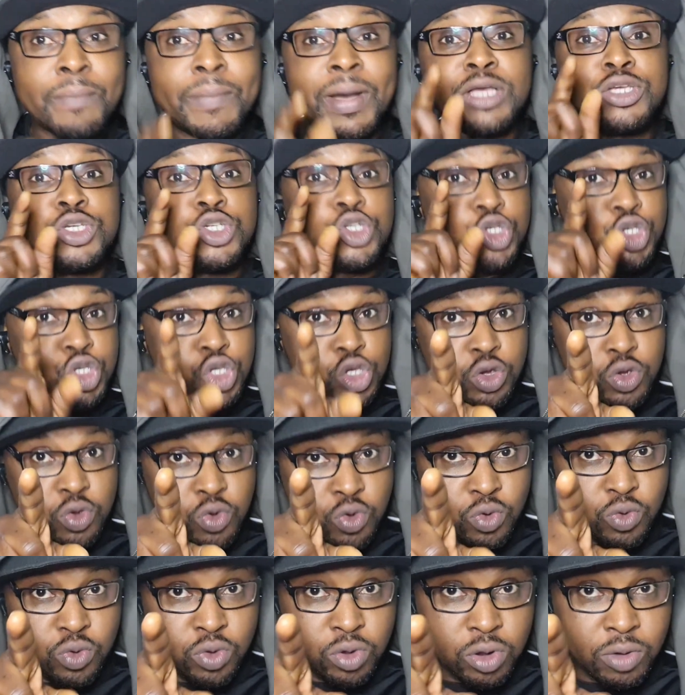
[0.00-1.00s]
But
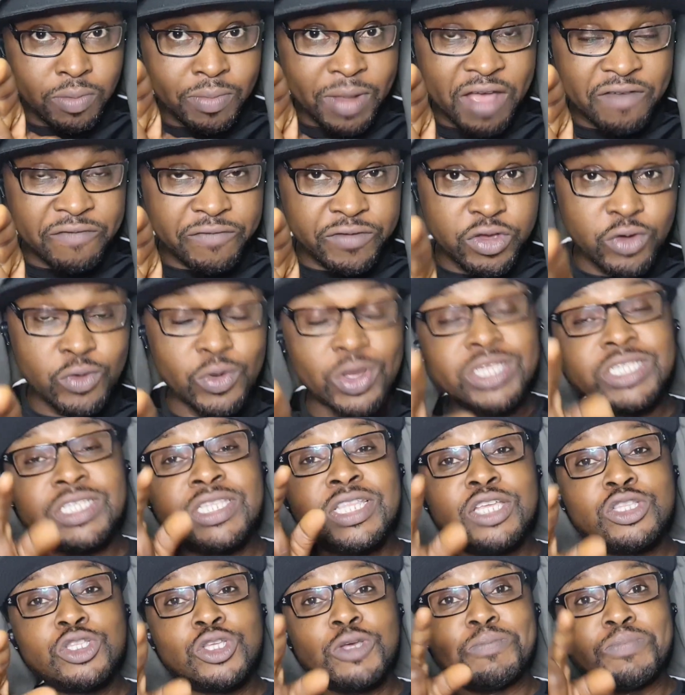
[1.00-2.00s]
you, my
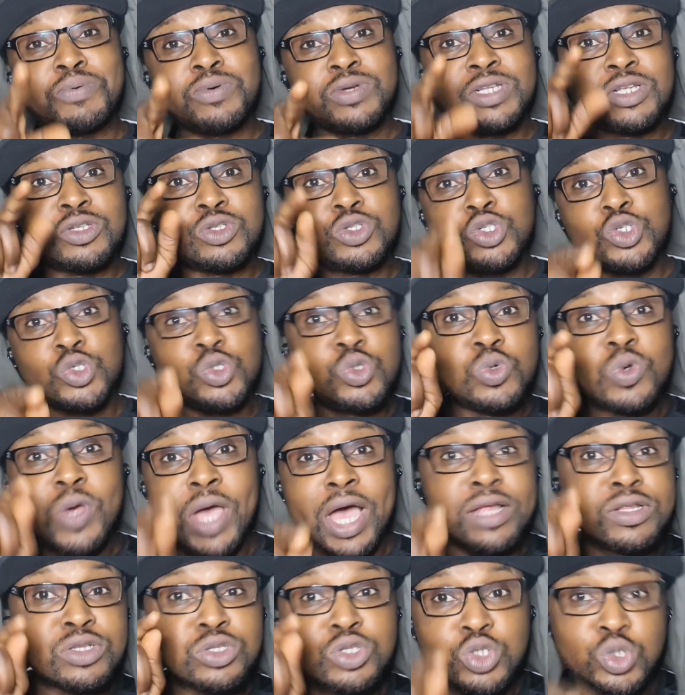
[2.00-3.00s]
viewers, need to put the
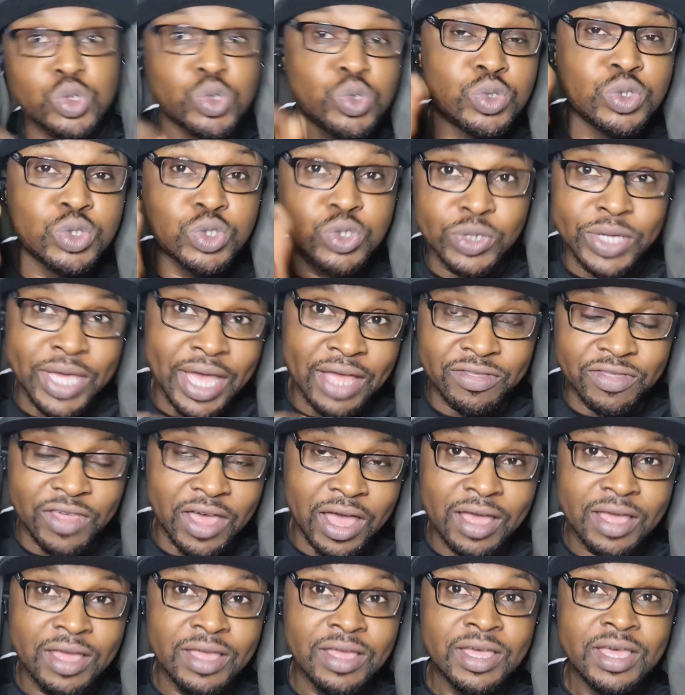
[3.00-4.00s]
two and two
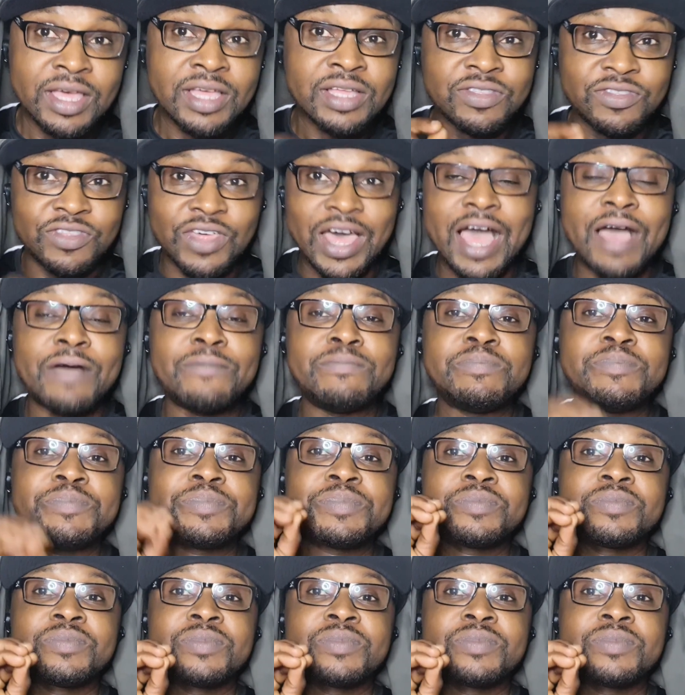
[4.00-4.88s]
together that